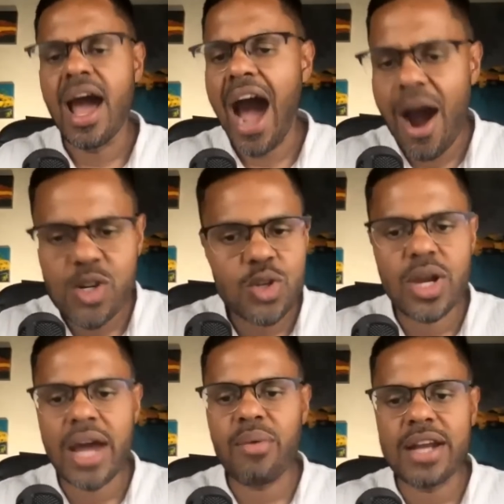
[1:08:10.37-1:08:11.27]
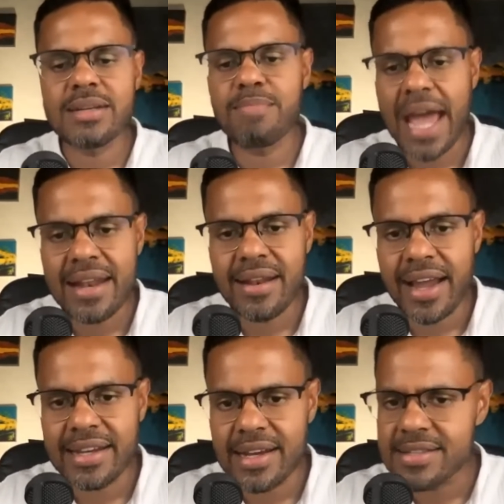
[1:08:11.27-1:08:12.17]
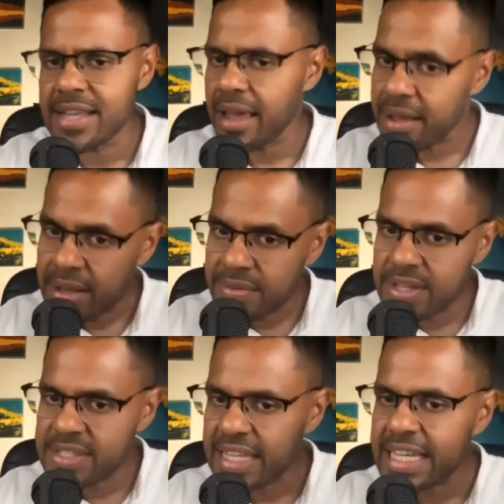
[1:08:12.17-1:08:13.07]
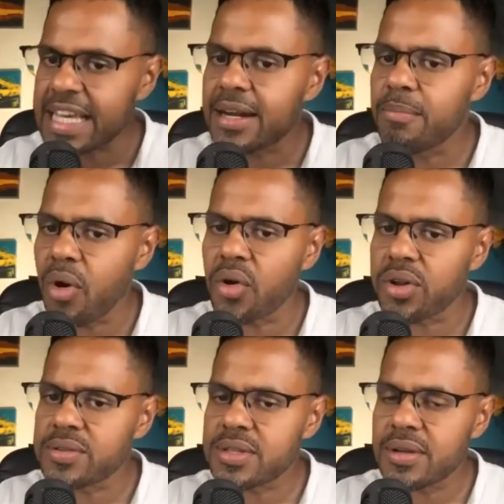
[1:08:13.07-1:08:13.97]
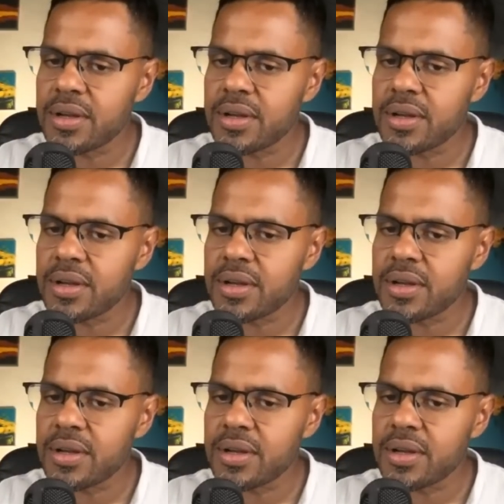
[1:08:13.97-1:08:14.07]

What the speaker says: How should I write a Band 9 essay? These are the key components.